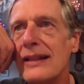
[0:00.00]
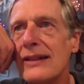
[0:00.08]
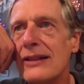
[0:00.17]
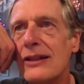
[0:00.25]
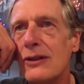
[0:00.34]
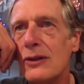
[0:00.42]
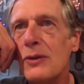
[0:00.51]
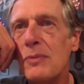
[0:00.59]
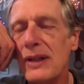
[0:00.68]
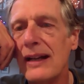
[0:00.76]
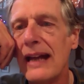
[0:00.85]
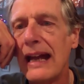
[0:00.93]
is to
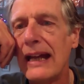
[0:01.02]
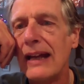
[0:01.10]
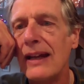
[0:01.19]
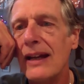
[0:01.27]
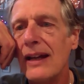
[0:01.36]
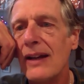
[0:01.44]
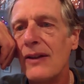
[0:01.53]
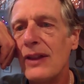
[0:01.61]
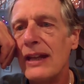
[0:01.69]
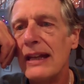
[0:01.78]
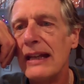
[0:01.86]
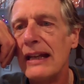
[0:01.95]
duplicate
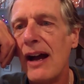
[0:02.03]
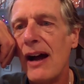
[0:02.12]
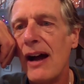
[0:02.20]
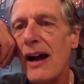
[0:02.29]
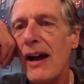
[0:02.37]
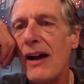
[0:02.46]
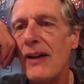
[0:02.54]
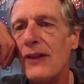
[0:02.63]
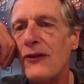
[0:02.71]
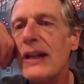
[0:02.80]
the